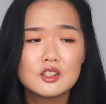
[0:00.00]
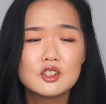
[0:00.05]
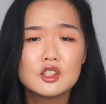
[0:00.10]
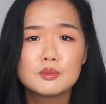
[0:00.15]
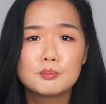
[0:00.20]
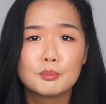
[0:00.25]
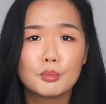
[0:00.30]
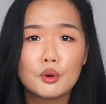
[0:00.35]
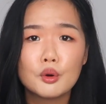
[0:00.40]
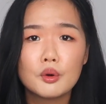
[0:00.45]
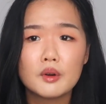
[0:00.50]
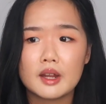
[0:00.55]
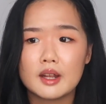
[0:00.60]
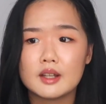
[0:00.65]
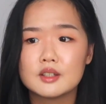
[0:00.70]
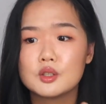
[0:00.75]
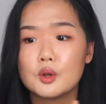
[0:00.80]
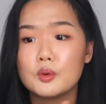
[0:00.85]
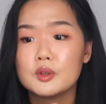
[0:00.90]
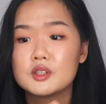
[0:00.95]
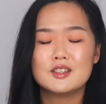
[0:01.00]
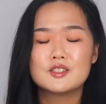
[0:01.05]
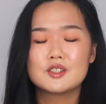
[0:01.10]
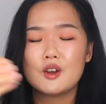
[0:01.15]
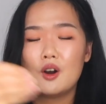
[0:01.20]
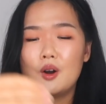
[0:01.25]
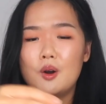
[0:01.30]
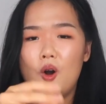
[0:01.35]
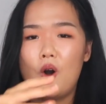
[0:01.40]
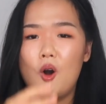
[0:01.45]
It's just boring. So it's
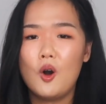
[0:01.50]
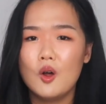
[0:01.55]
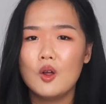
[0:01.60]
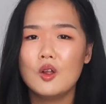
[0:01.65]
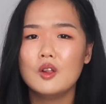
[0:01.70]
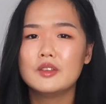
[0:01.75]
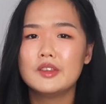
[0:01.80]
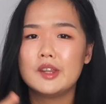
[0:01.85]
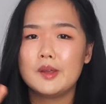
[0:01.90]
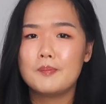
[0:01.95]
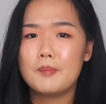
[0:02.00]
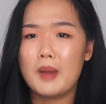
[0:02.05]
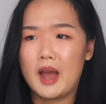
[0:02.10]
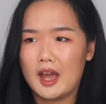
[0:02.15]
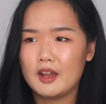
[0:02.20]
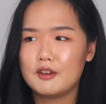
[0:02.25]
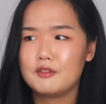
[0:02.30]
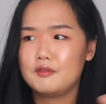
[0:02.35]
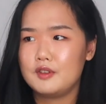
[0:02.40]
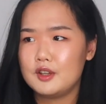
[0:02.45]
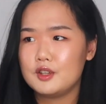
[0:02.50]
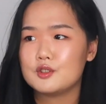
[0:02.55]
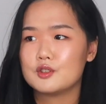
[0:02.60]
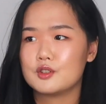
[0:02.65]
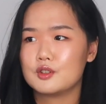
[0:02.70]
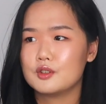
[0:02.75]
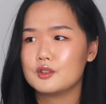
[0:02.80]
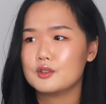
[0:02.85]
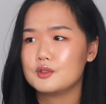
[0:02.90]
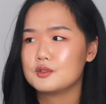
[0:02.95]
got all the bad
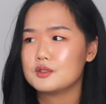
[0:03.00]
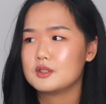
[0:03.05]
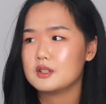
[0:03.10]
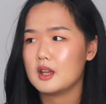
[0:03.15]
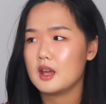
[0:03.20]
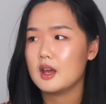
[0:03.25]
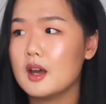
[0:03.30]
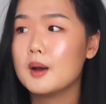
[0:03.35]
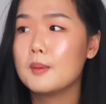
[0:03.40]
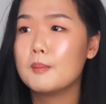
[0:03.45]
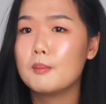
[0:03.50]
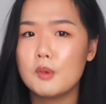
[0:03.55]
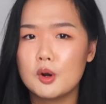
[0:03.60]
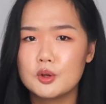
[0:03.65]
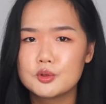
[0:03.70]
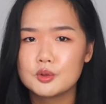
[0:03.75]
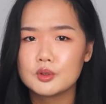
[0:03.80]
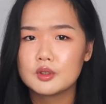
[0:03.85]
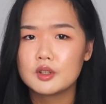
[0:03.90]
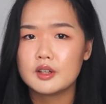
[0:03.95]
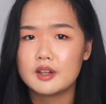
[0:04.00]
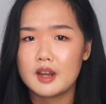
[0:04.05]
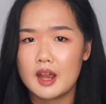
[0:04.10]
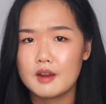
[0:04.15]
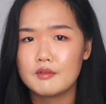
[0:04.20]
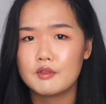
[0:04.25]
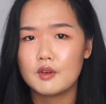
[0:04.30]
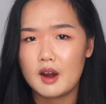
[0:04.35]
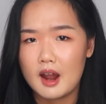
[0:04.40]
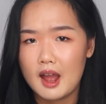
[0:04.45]
features a module could ever